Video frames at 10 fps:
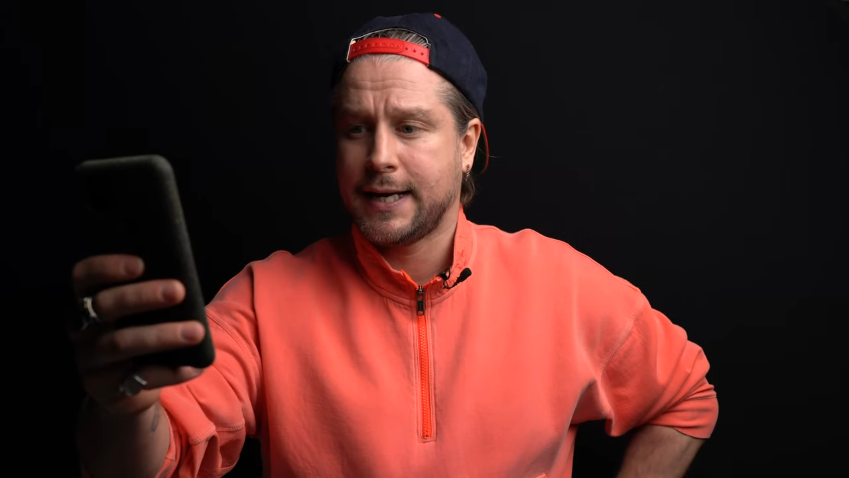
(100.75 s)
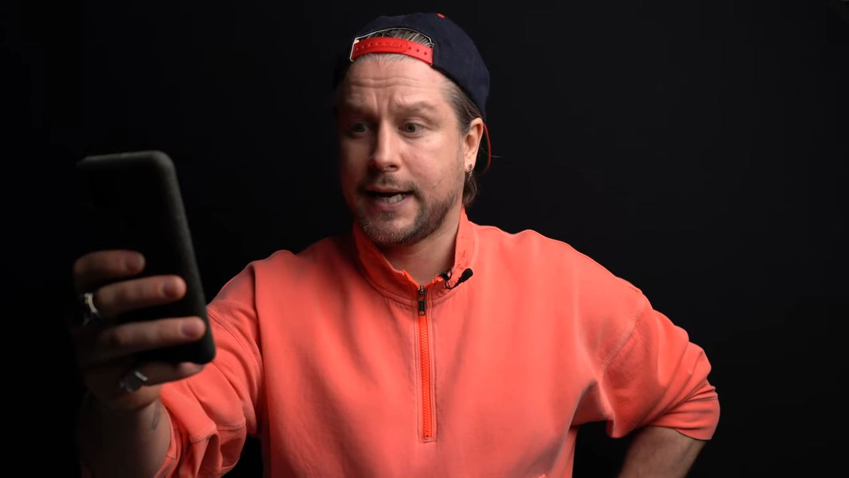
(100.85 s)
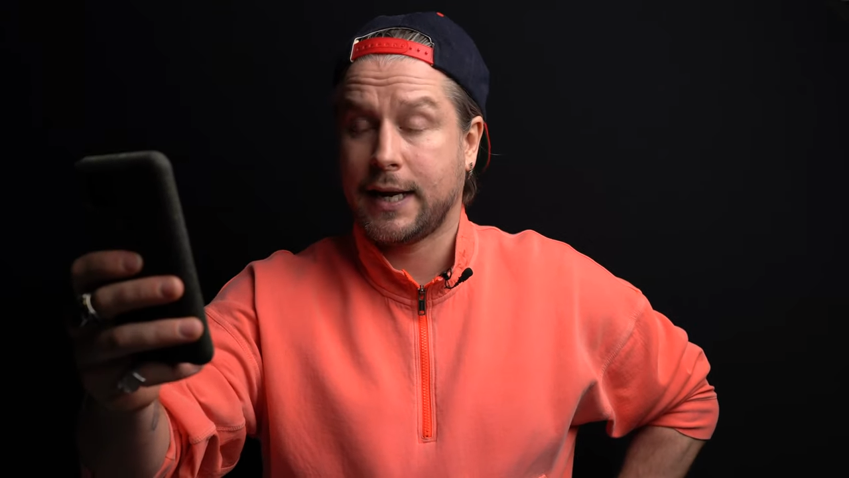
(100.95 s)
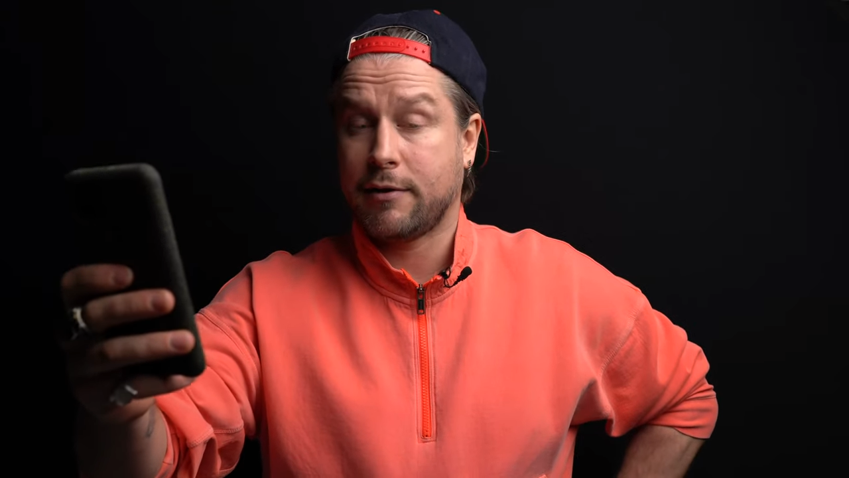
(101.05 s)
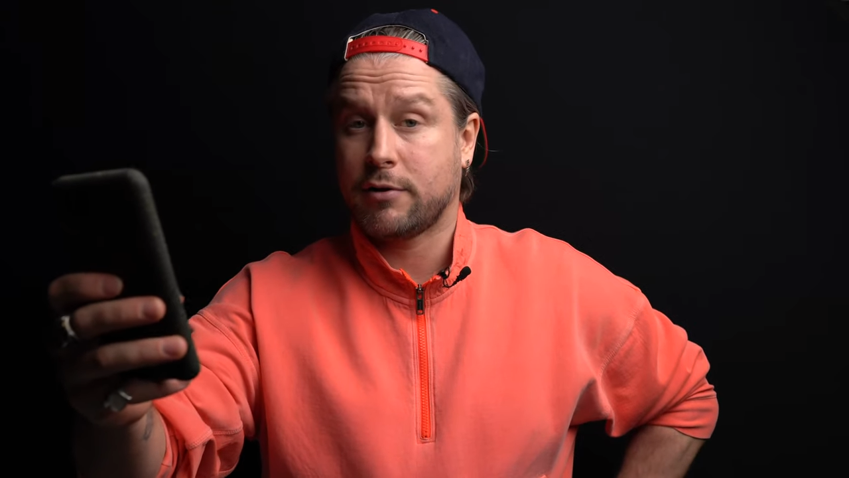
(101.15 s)

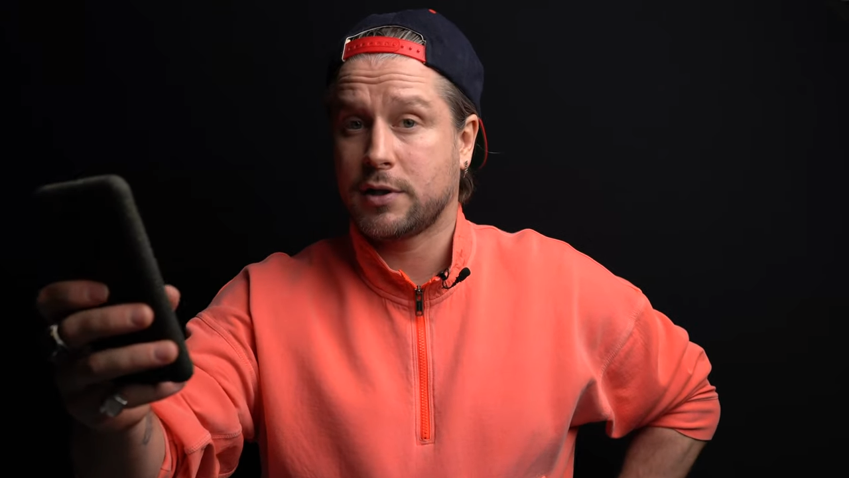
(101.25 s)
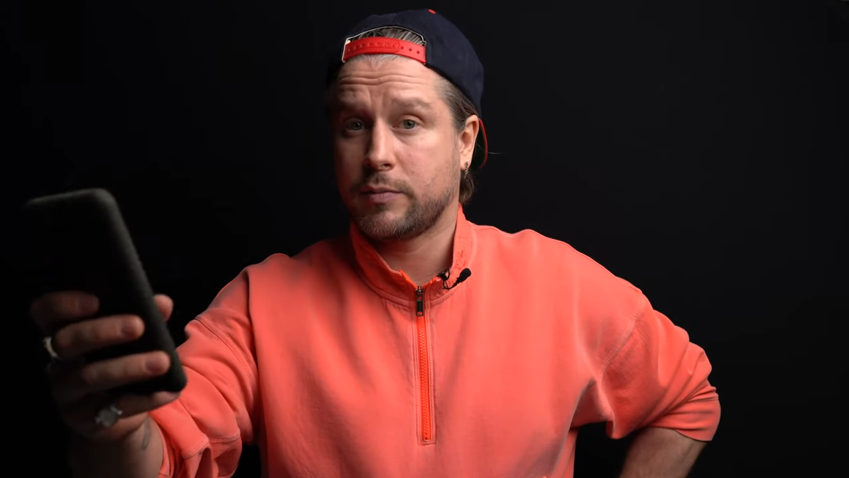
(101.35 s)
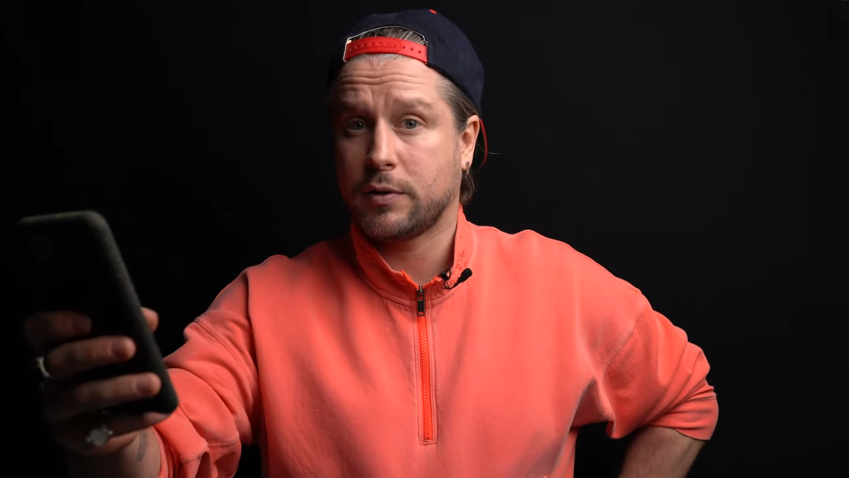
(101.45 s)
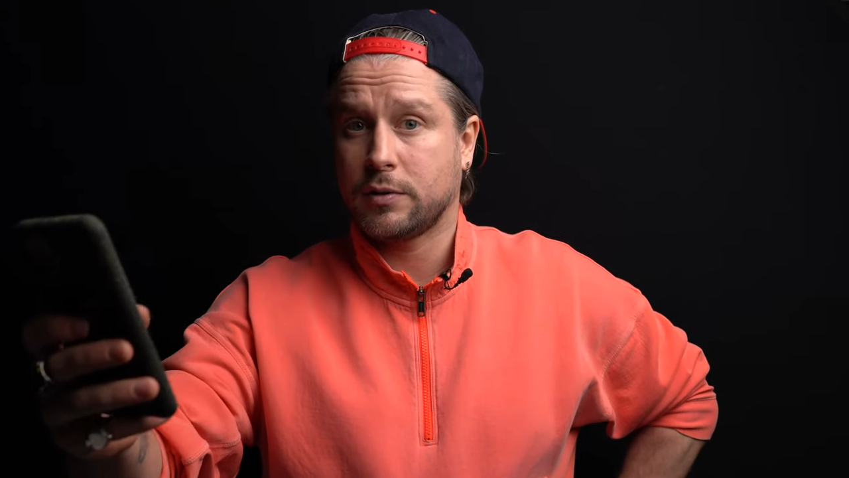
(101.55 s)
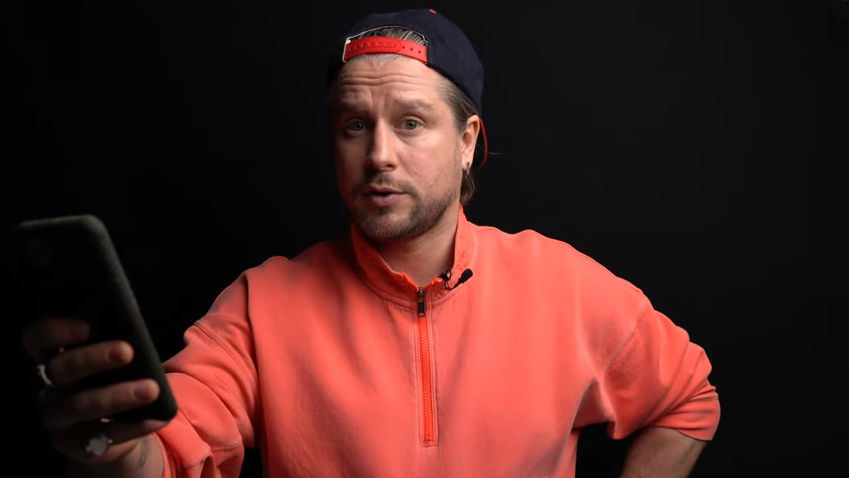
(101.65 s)
in
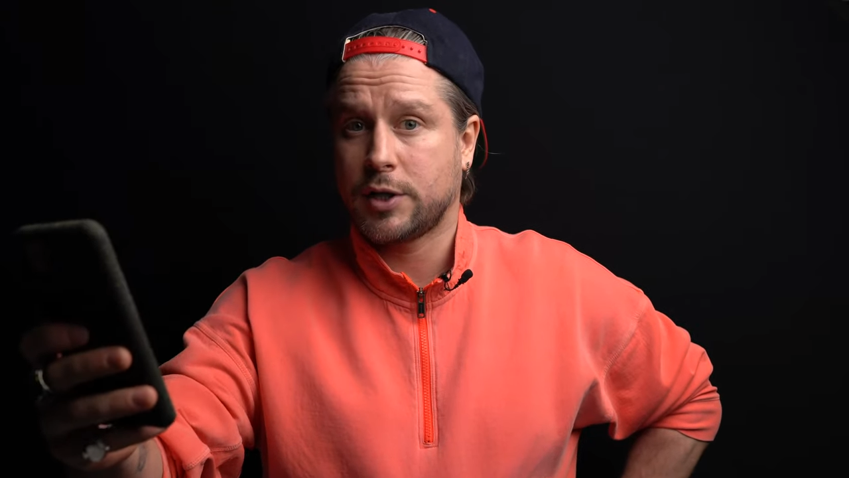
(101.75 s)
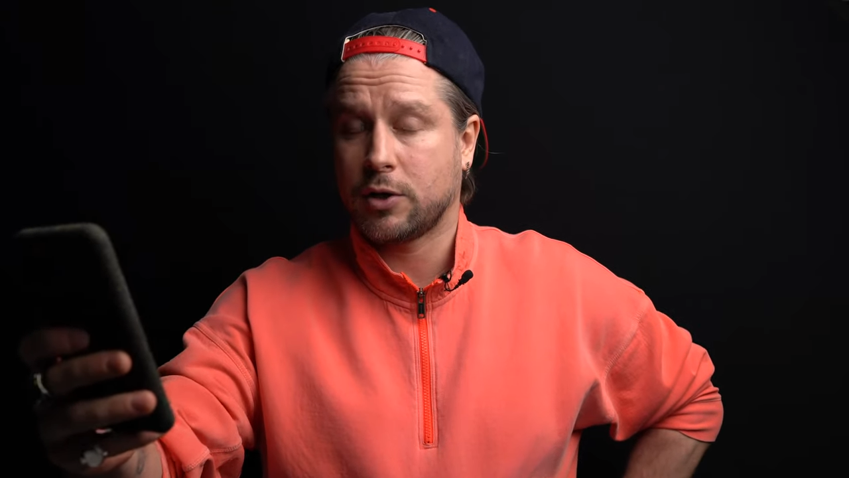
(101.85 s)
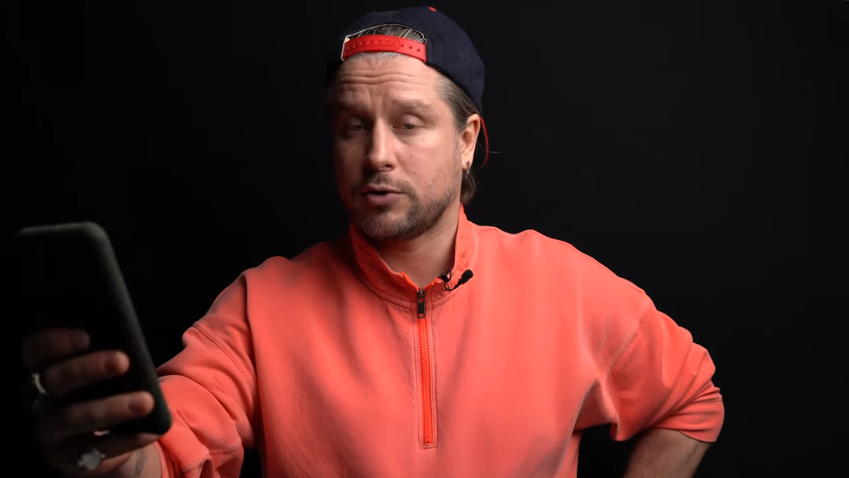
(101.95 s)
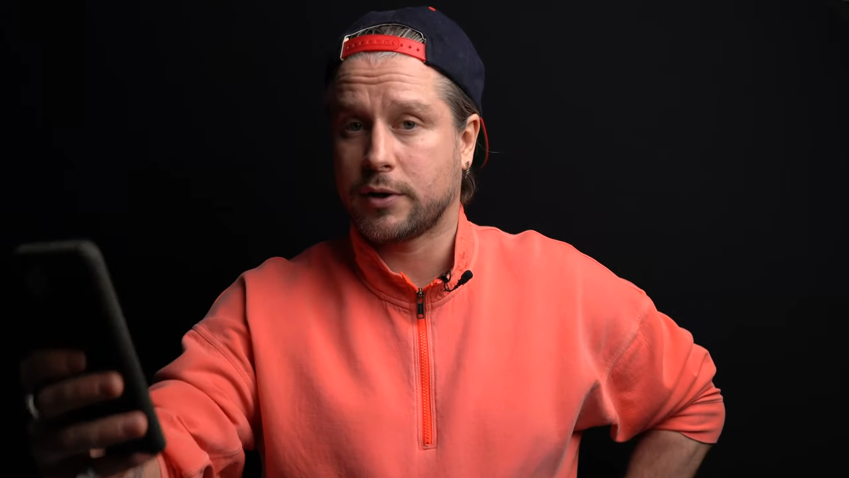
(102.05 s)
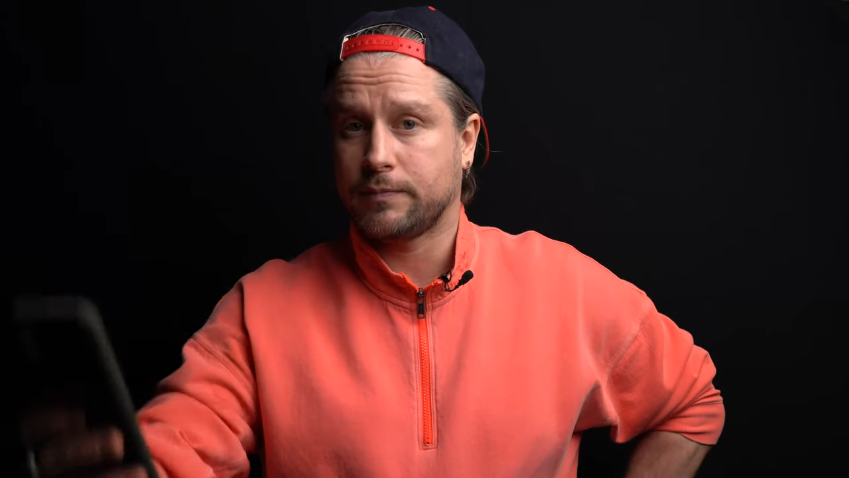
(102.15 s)
irritable
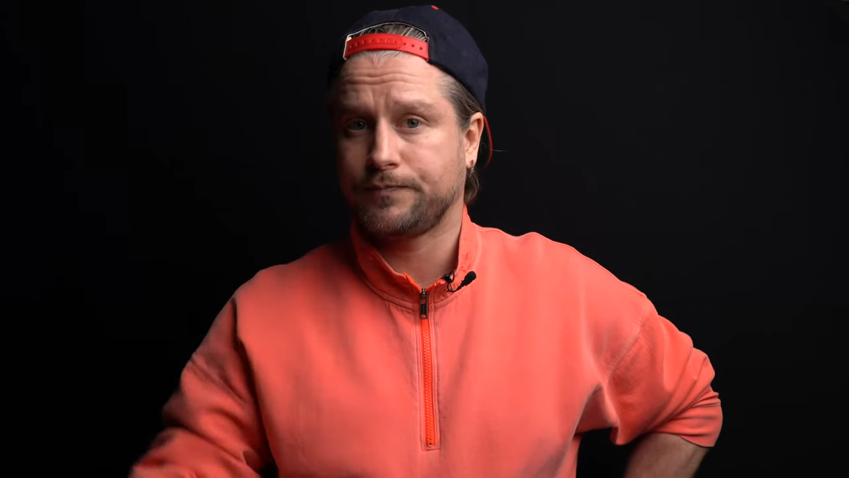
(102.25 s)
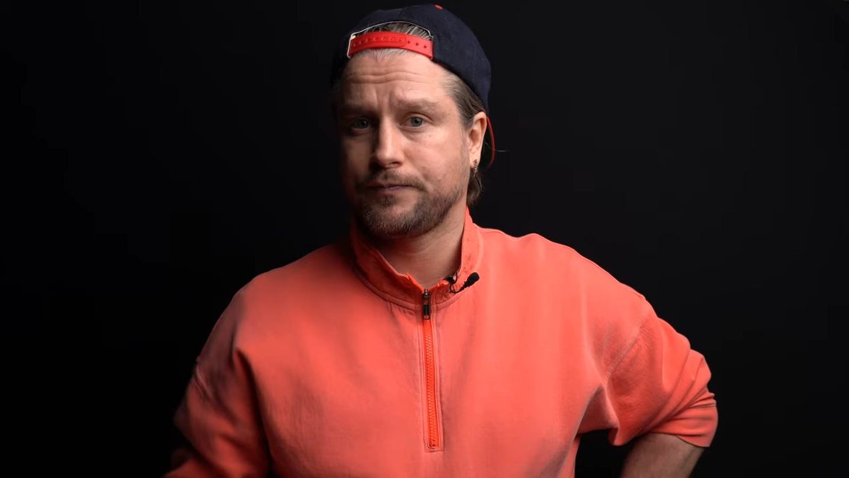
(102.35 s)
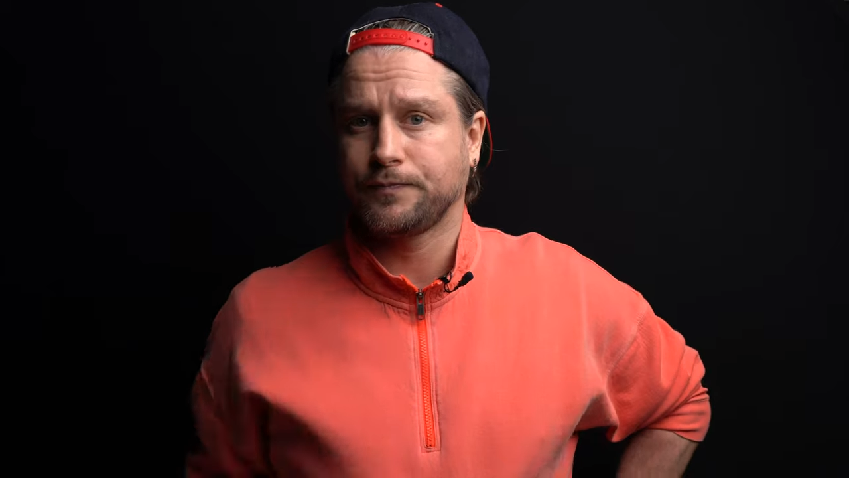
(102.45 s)
children.